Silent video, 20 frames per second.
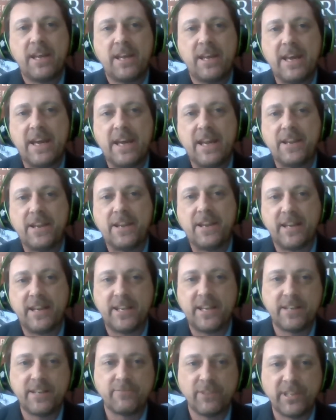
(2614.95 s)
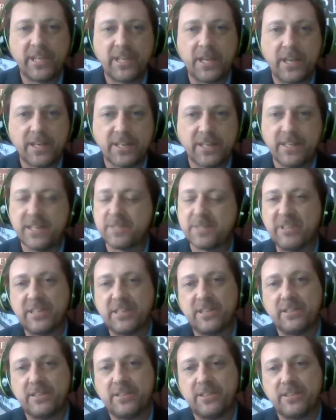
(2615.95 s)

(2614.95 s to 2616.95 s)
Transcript: and i didn't really get into this but the,